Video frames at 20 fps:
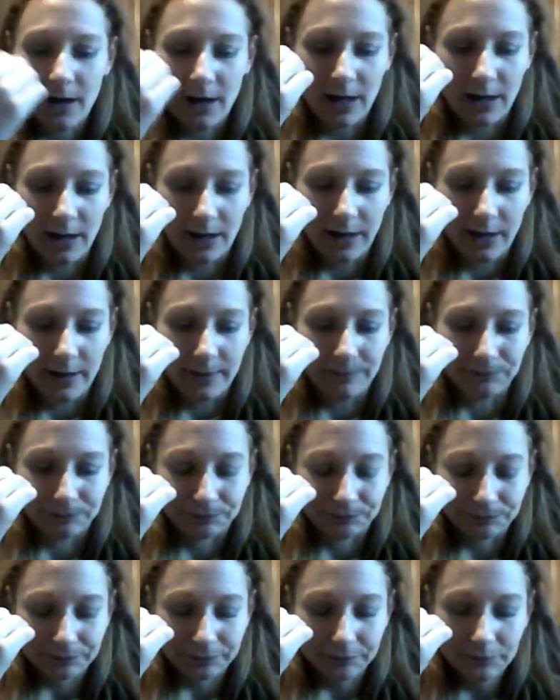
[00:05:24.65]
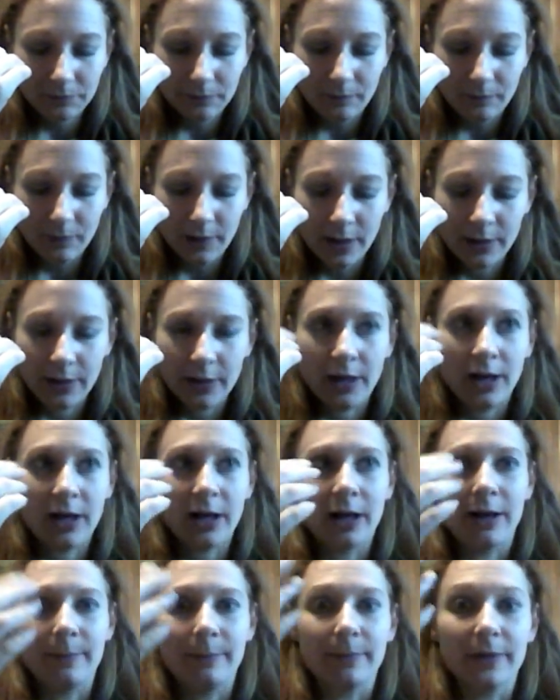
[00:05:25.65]
Um,
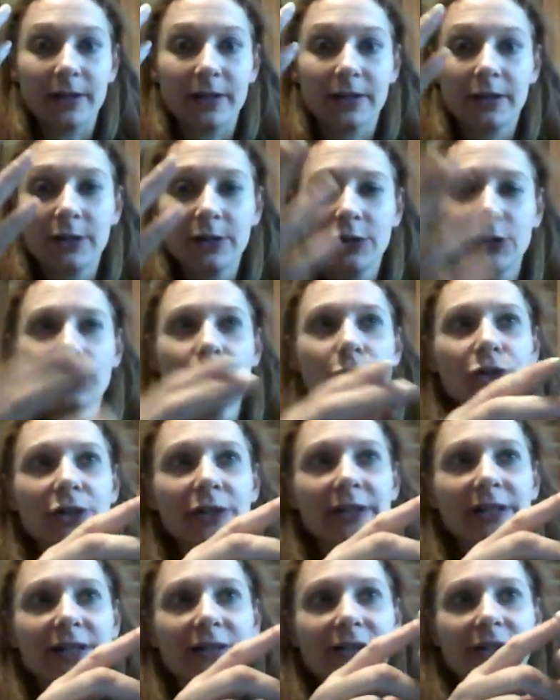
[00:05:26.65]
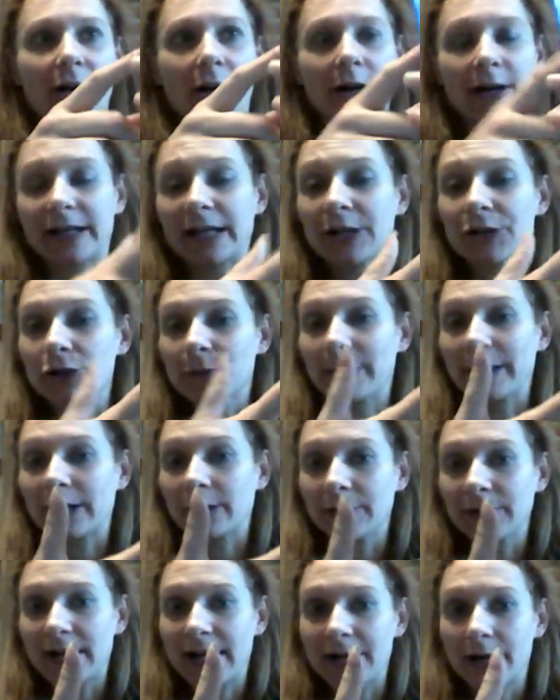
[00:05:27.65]
um, usually it's Archangel
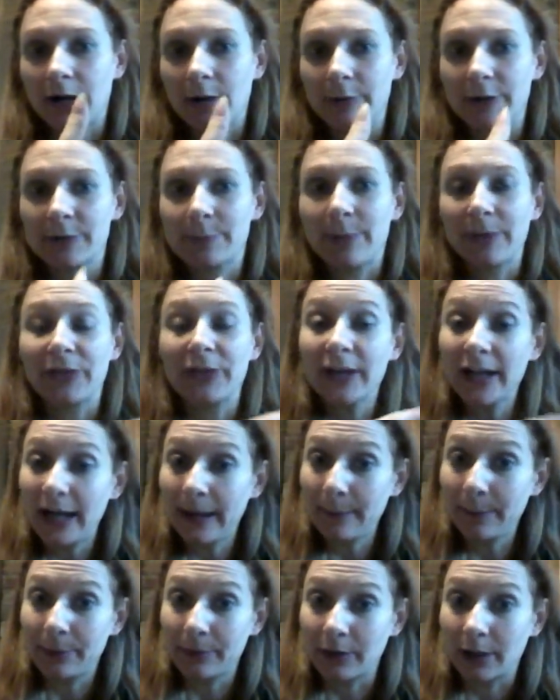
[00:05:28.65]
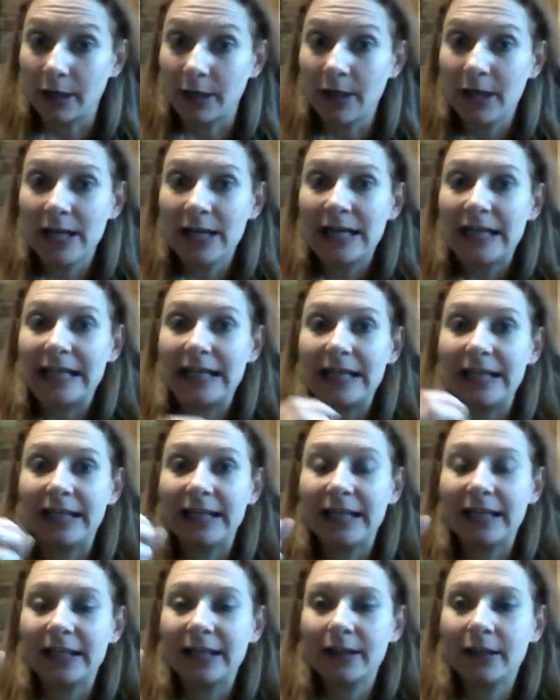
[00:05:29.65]
Michael, not always, but the Emperor
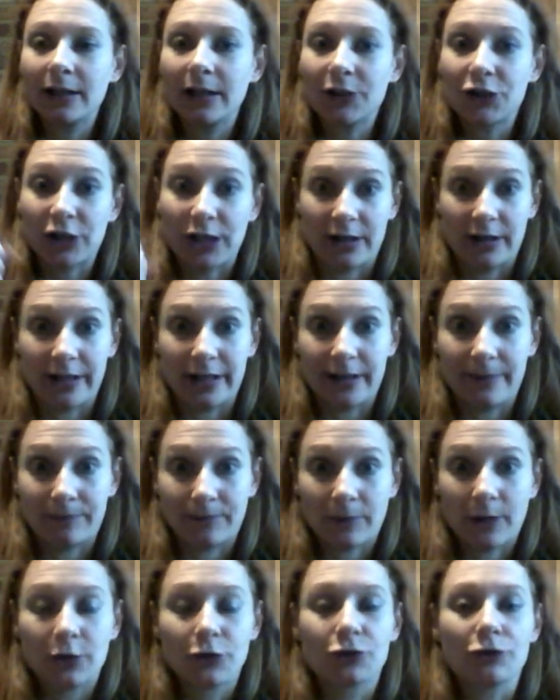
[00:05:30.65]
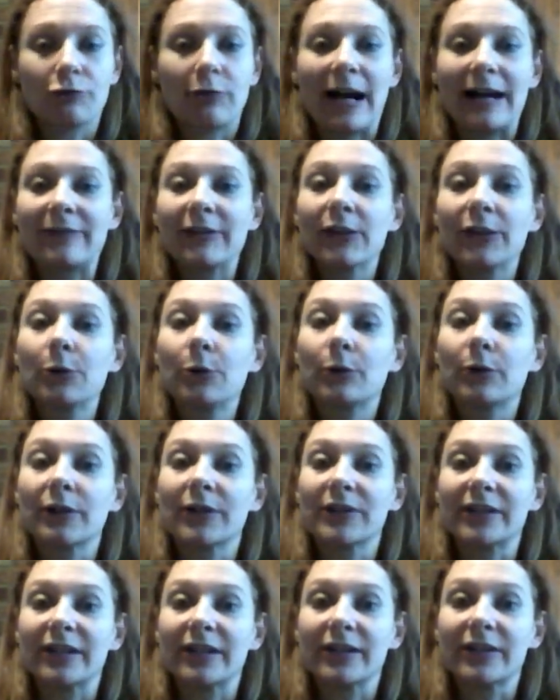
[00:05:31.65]
in a chariot driving the
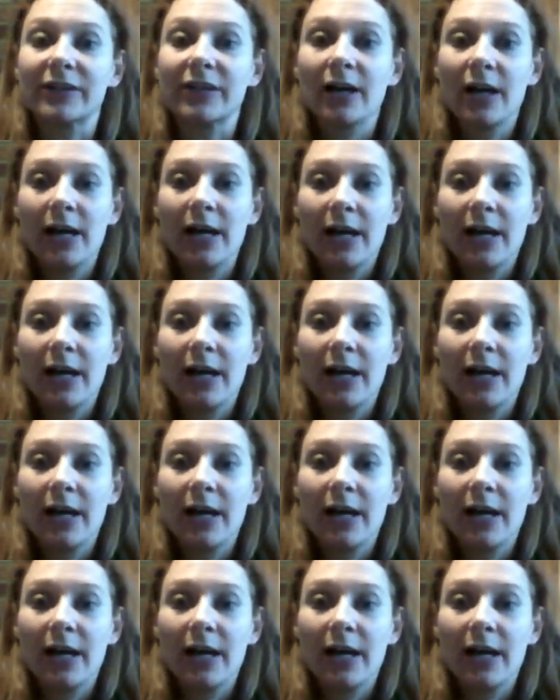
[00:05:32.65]
horses.